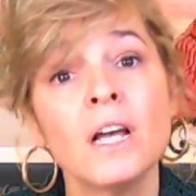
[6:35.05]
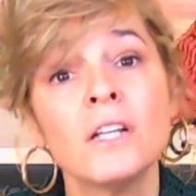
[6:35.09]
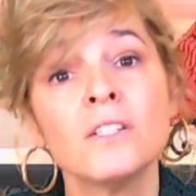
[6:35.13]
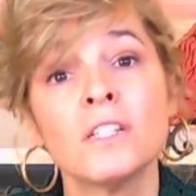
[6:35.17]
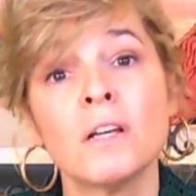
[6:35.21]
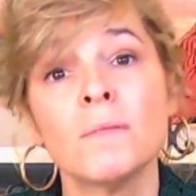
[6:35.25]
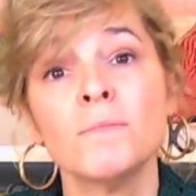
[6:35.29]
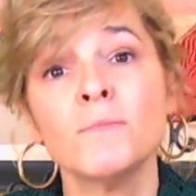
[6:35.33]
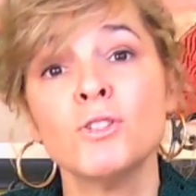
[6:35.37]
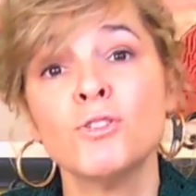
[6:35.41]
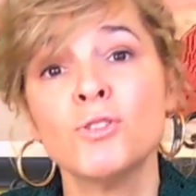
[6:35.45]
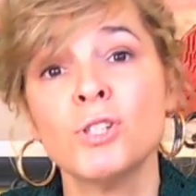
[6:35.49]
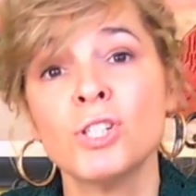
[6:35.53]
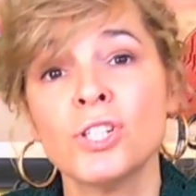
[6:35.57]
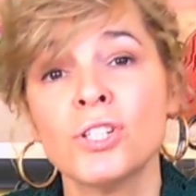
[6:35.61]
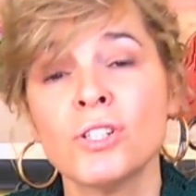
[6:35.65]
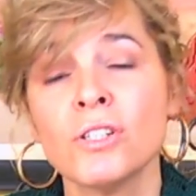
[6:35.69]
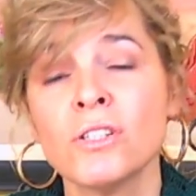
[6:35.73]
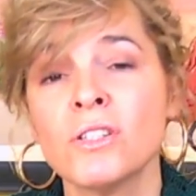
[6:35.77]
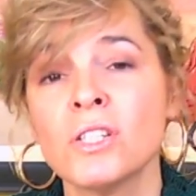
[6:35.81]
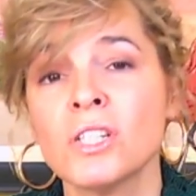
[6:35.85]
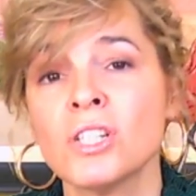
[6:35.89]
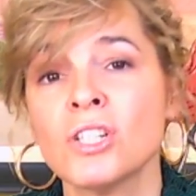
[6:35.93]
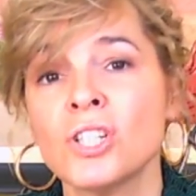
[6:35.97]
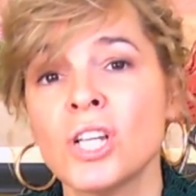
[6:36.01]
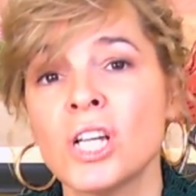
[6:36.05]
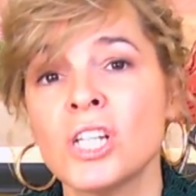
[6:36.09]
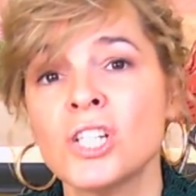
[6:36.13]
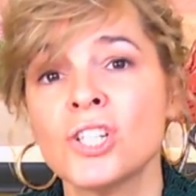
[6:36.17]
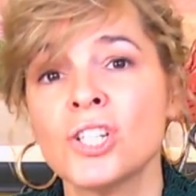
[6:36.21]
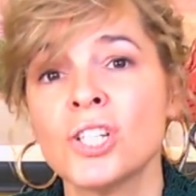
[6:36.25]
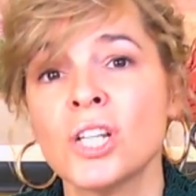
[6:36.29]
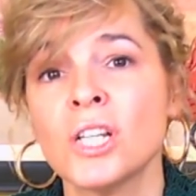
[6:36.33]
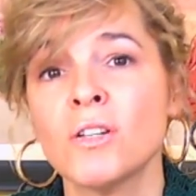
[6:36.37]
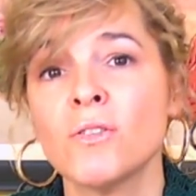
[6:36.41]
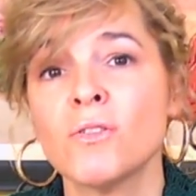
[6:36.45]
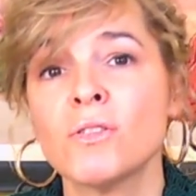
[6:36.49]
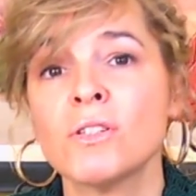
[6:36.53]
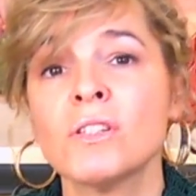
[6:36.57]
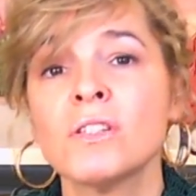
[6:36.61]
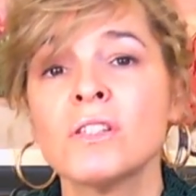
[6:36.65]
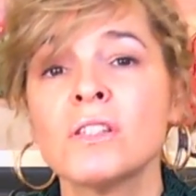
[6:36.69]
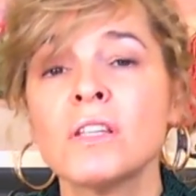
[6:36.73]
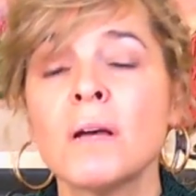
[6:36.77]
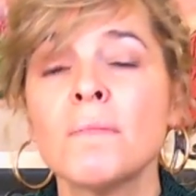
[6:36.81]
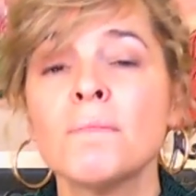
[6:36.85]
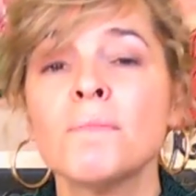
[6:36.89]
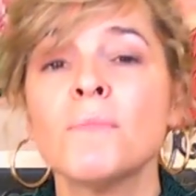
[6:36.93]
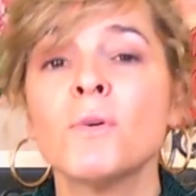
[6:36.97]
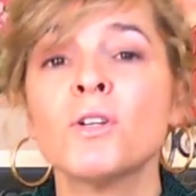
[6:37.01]
some nutritional suggestion, or
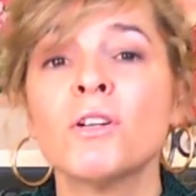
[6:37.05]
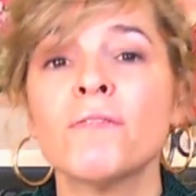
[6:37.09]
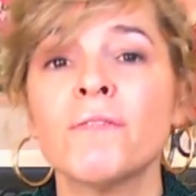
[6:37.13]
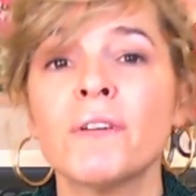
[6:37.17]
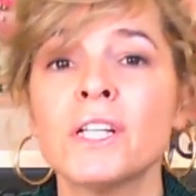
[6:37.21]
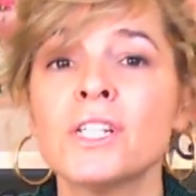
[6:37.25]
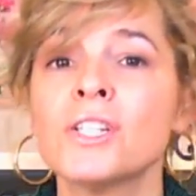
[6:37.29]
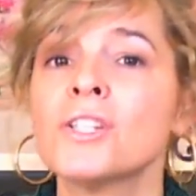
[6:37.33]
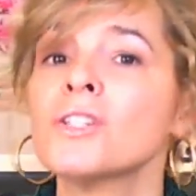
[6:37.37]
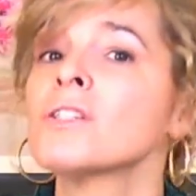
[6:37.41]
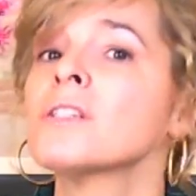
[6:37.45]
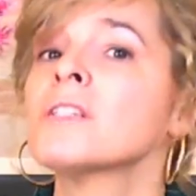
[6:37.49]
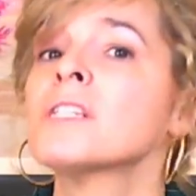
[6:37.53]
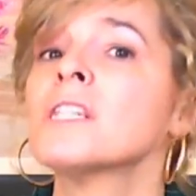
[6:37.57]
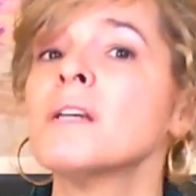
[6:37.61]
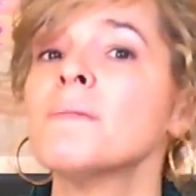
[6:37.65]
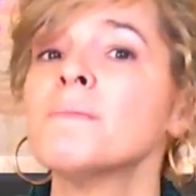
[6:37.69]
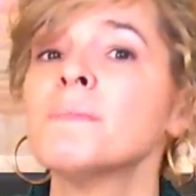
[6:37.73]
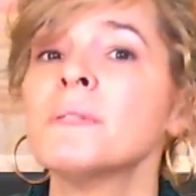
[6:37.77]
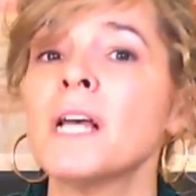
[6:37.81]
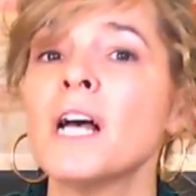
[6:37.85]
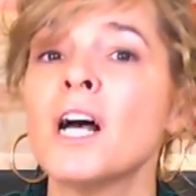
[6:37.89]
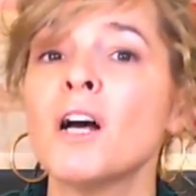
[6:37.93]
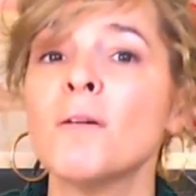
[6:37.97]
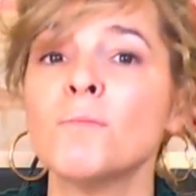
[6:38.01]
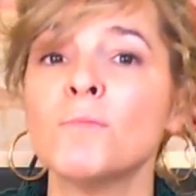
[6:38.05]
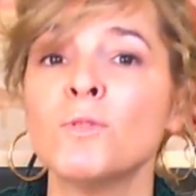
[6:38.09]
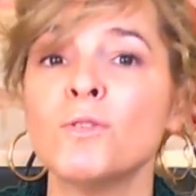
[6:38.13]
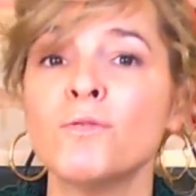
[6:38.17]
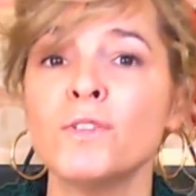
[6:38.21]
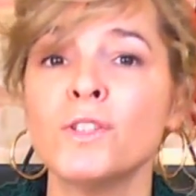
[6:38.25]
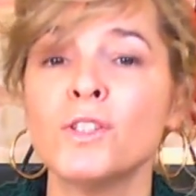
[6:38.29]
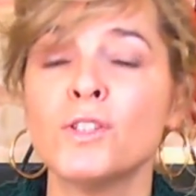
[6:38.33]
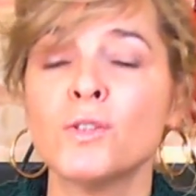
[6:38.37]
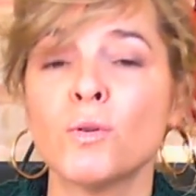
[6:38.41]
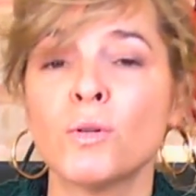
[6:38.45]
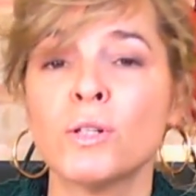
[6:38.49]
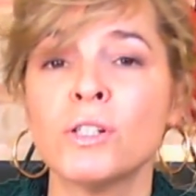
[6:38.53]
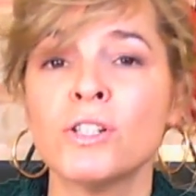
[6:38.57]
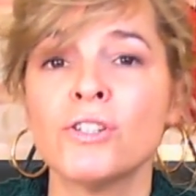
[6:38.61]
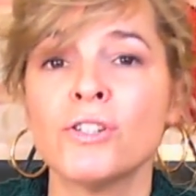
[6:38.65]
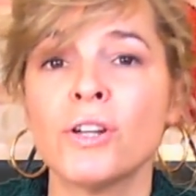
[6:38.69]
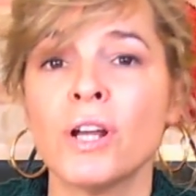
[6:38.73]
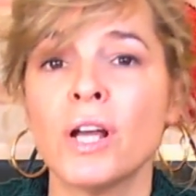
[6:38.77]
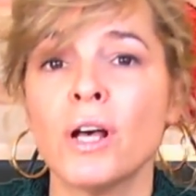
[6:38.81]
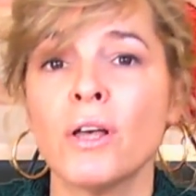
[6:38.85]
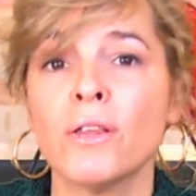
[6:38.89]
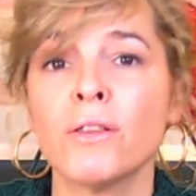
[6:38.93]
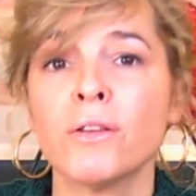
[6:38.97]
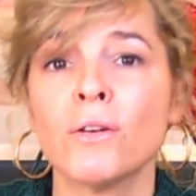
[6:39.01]
some motivational tip to help move you towards your
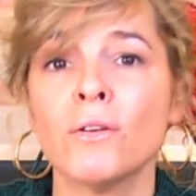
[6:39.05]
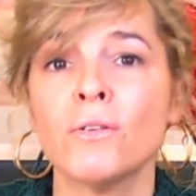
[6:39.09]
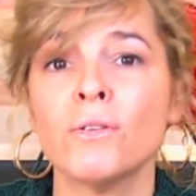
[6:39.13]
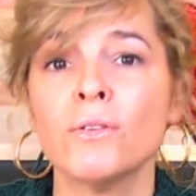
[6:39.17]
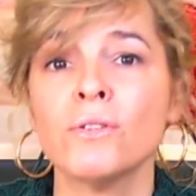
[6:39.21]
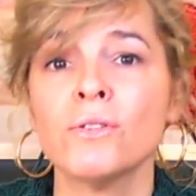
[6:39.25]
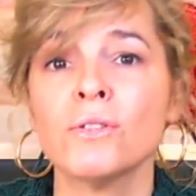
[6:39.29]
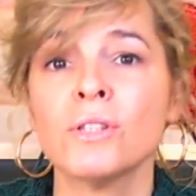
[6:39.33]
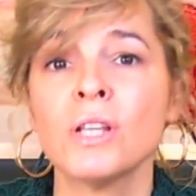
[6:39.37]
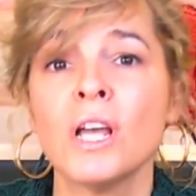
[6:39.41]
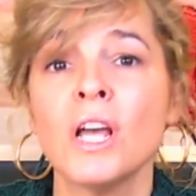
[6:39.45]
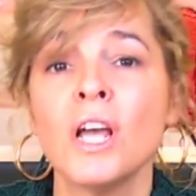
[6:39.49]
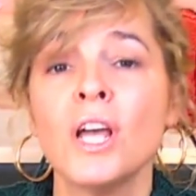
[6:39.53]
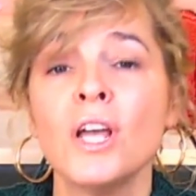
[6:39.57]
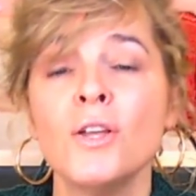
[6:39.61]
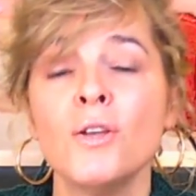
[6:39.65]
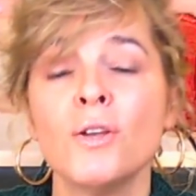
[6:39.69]
health goals.